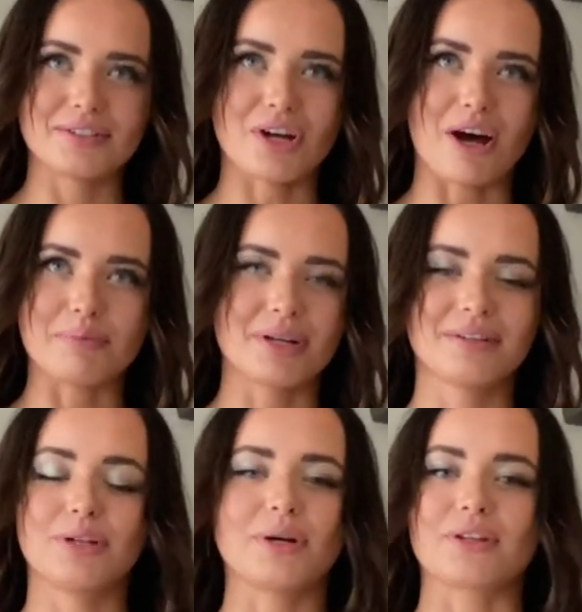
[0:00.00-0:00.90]
top.
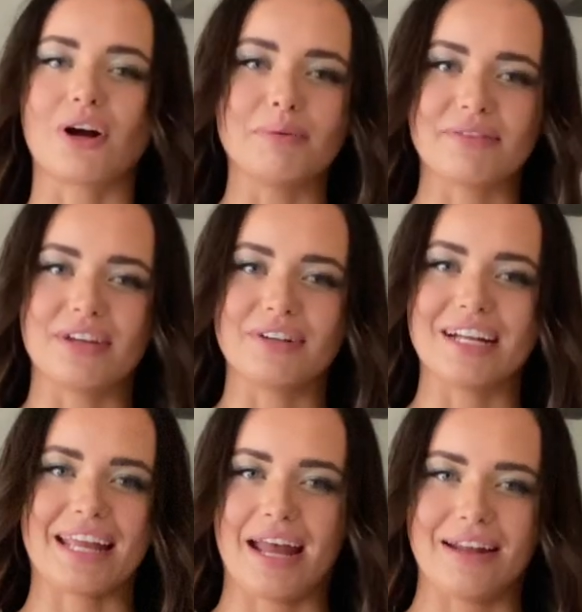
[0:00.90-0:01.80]
You know what, they're all my favorite.
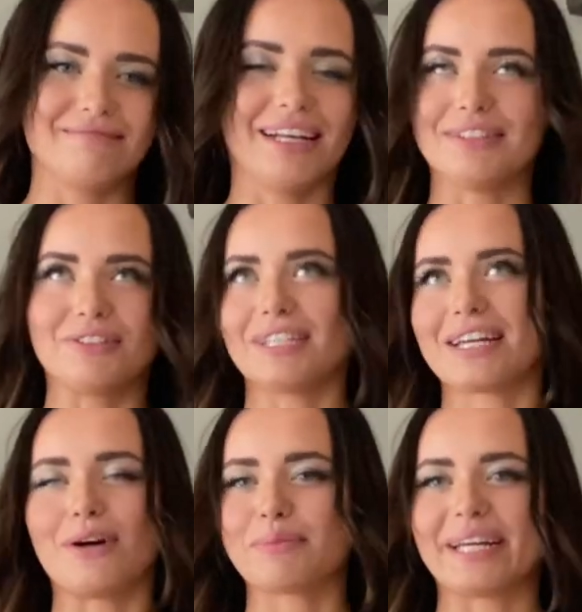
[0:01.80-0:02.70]
I can't, I literally
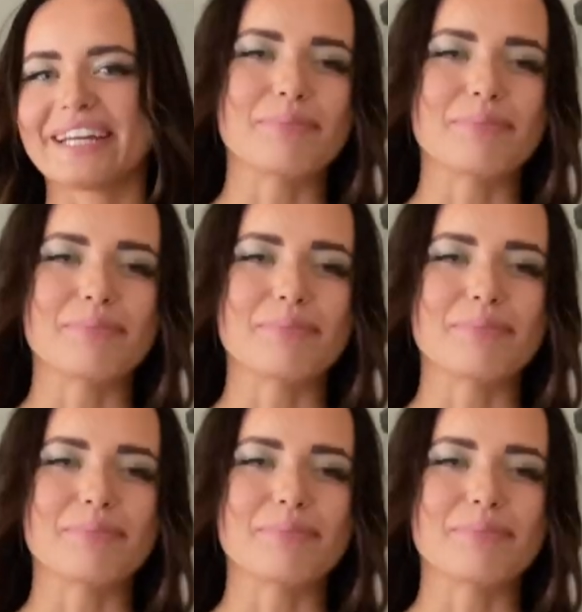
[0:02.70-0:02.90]
cannot pick.